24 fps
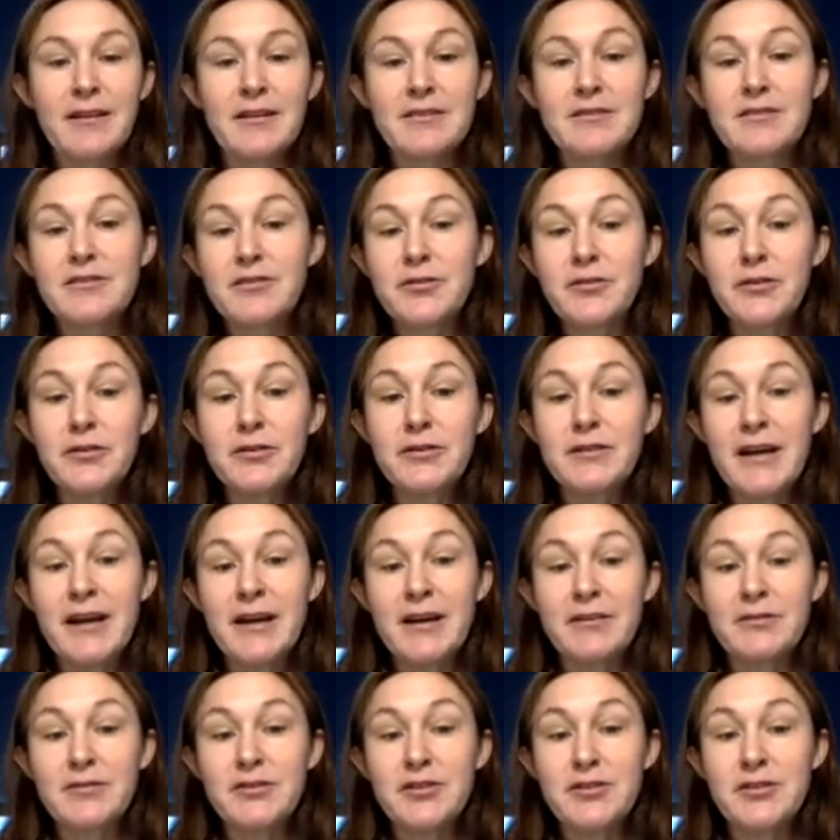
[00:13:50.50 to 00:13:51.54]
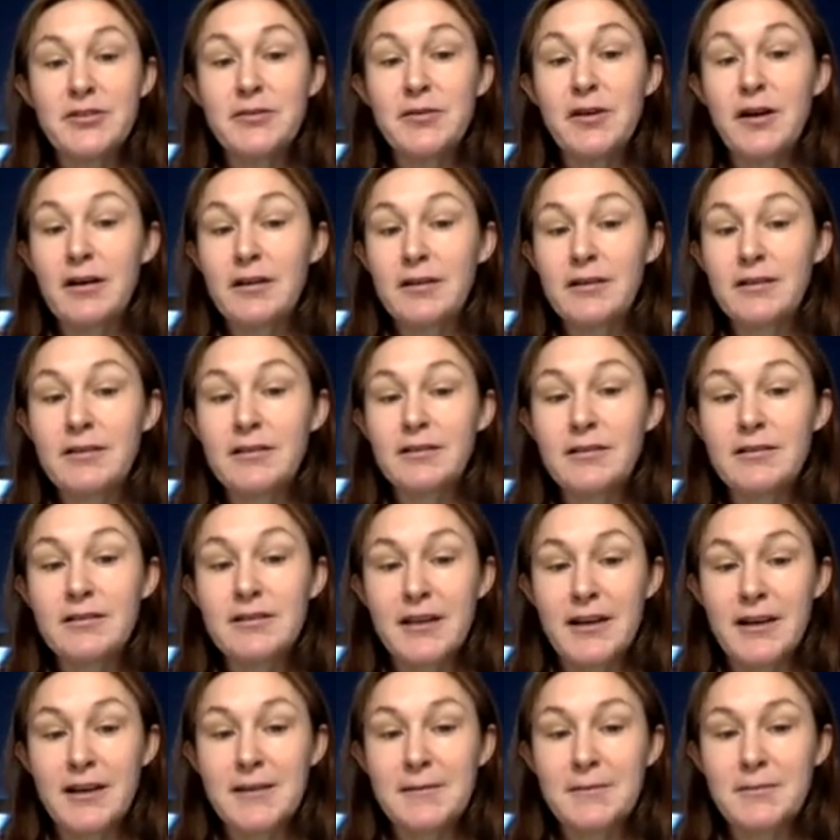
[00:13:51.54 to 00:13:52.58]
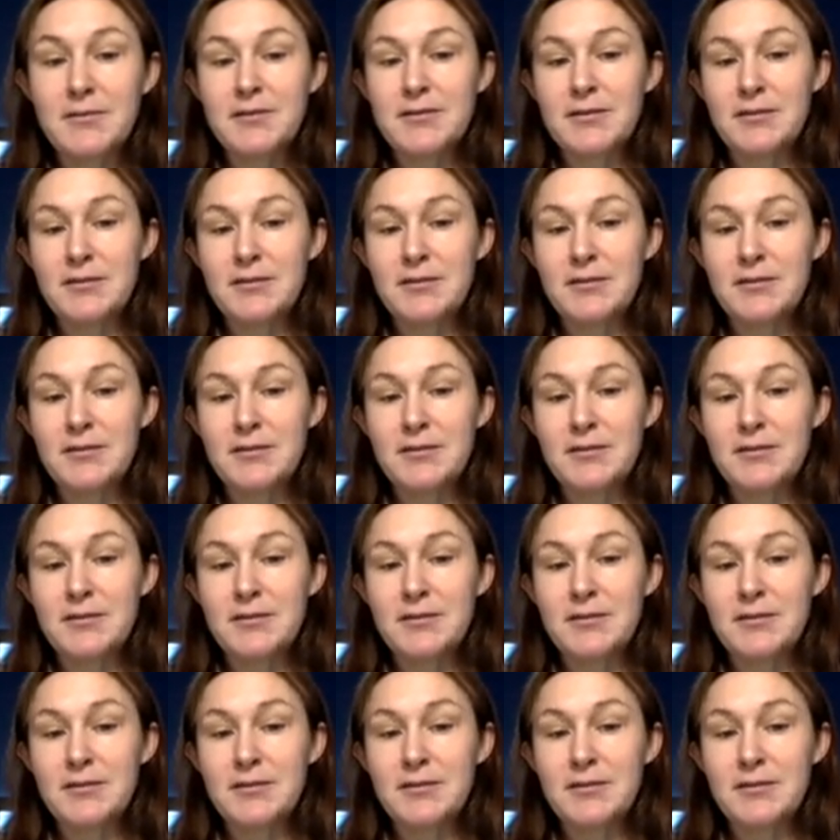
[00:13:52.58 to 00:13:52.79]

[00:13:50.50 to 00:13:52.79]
scroll down to article types.